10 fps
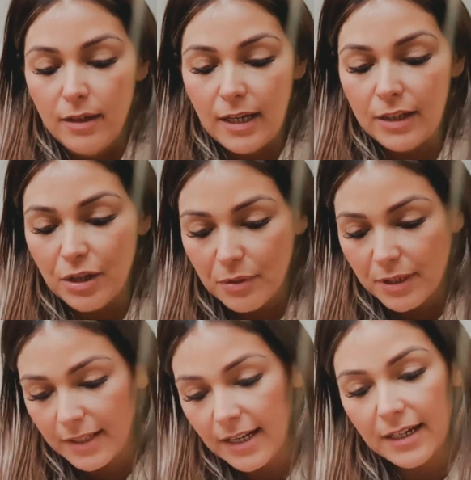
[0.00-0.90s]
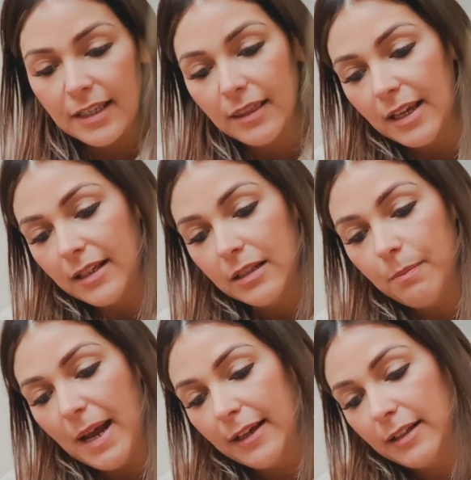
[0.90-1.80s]
and used to sending things
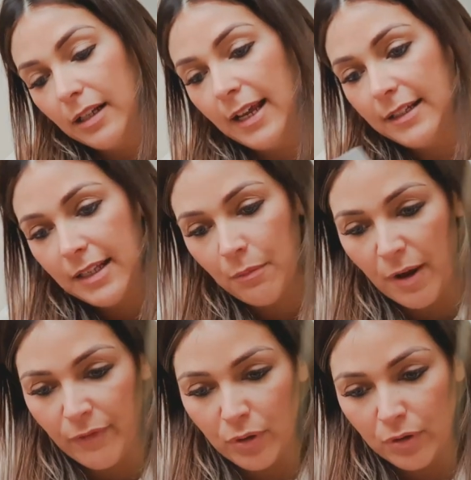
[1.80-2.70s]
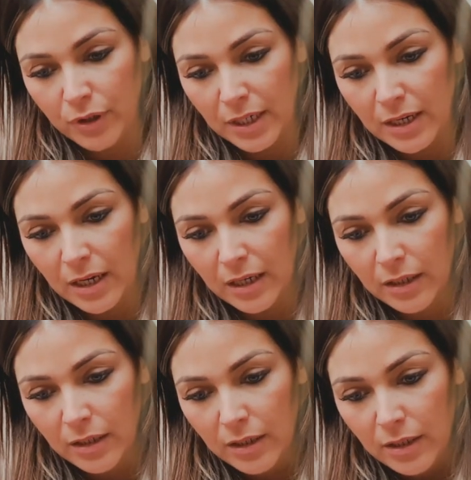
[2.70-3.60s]
back. So let's see what I've ordered.
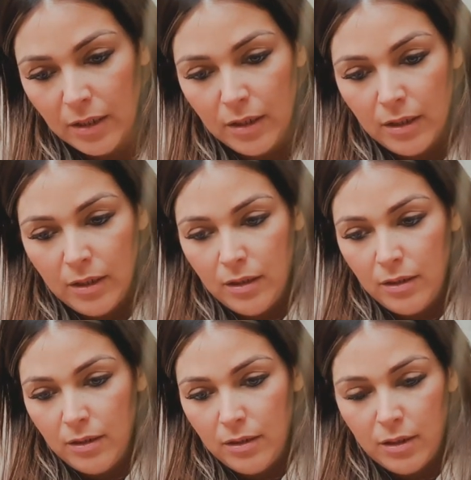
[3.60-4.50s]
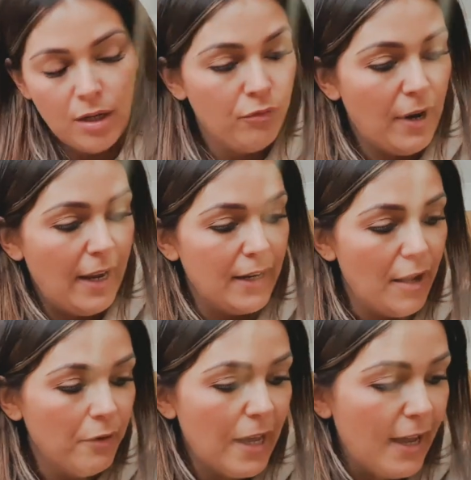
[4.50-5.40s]
Oh, right.
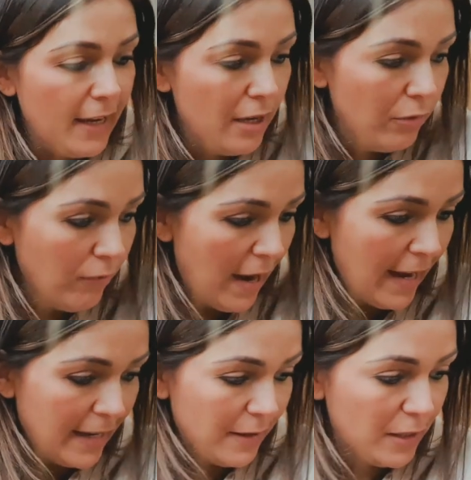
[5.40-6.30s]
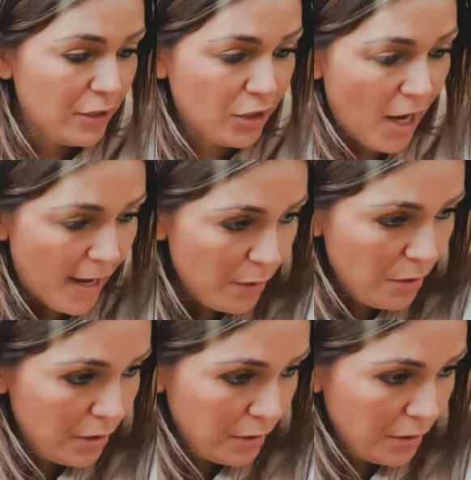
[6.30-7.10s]
Okay. Right. So,